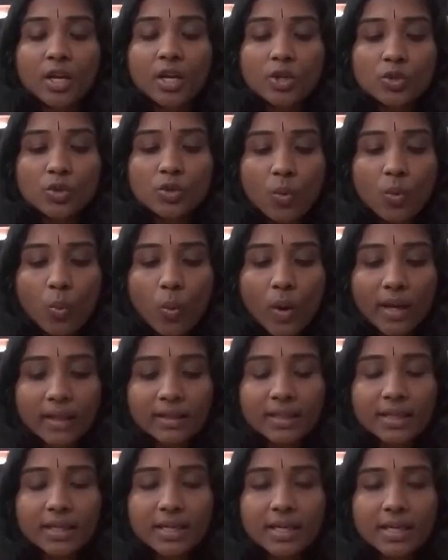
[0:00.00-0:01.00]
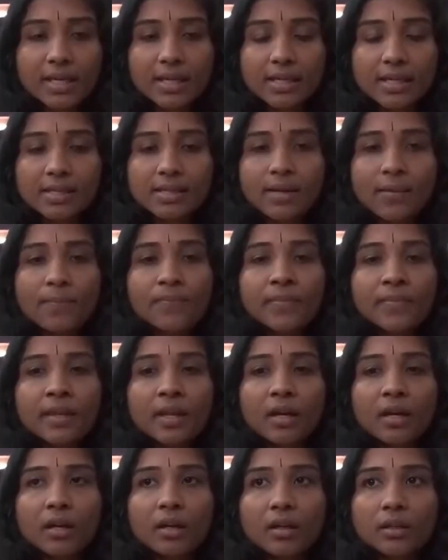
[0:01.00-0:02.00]
So one thing is,
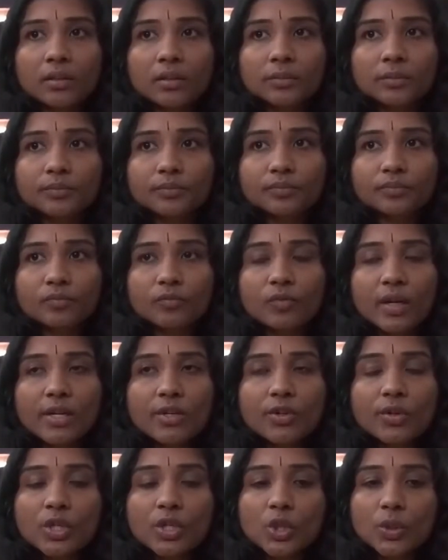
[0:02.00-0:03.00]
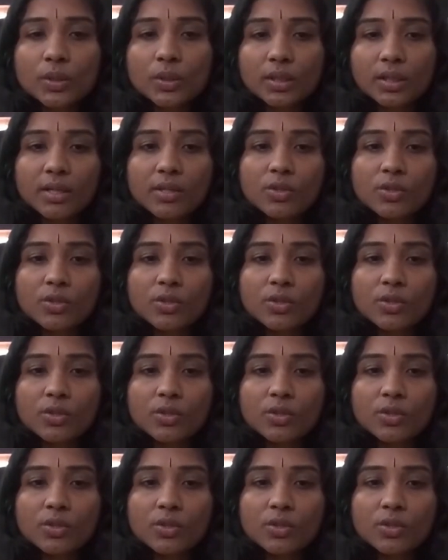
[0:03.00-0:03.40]
one ritual.